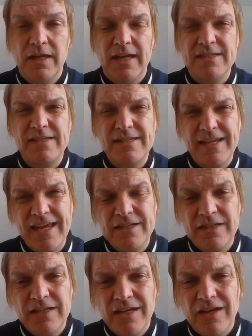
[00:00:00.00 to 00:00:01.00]

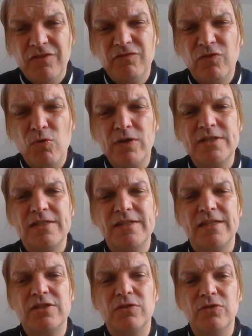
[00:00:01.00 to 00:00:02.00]
Instead, it focuses
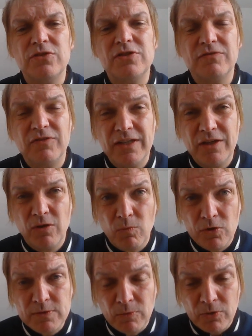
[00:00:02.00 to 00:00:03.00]
exclusively on
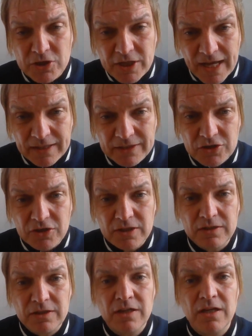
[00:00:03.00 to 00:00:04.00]
what's more
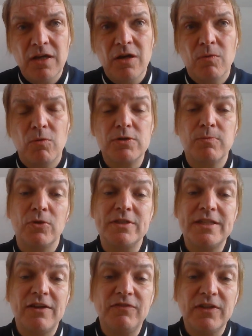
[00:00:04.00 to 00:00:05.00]
challenging, what's more
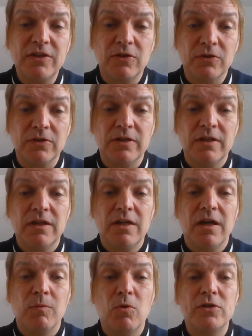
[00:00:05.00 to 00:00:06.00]
difficult,
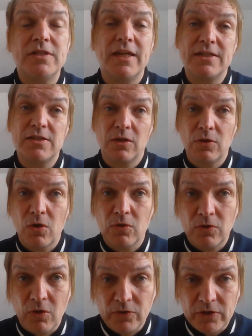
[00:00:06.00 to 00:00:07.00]
and what takes a
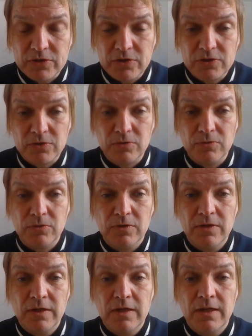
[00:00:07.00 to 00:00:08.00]
lot longer to do.
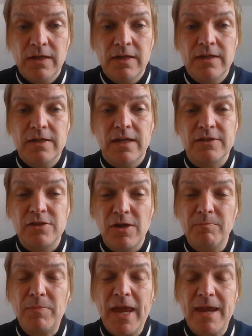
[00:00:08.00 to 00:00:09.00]
And
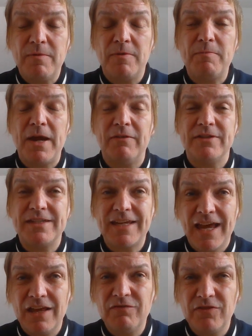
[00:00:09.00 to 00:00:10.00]
some parents
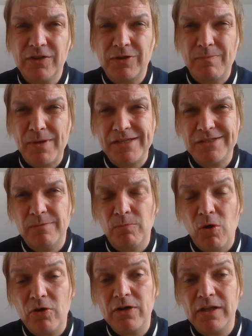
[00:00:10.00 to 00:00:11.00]
can feel a bit
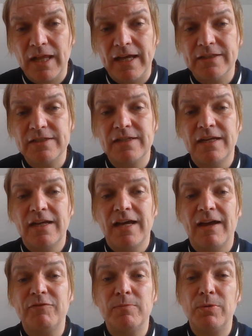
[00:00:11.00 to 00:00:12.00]
demoralised
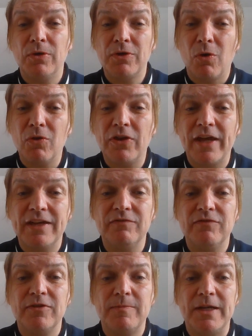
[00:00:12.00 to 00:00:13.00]
after putting all that
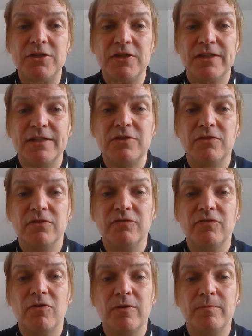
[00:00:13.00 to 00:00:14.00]
information into the
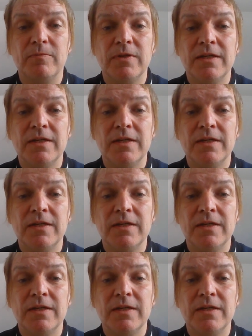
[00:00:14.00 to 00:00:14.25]
form.